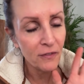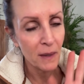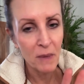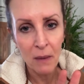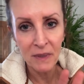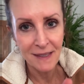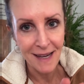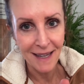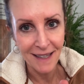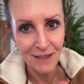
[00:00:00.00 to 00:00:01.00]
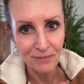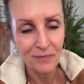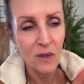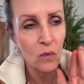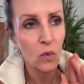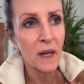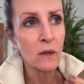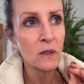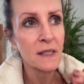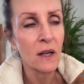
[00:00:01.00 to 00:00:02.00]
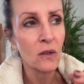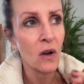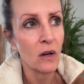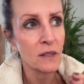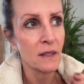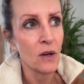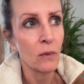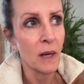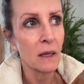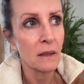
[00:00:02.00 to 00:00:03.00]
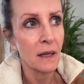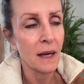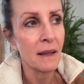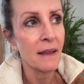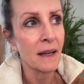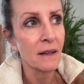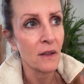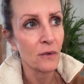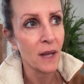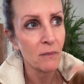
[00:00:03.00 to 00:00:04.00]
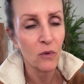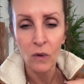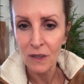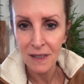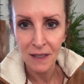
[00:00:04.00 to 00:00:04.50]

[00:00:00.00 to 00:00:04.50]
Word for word: renal cell carcinoma, and I think another name for it is clear cell carcinoma,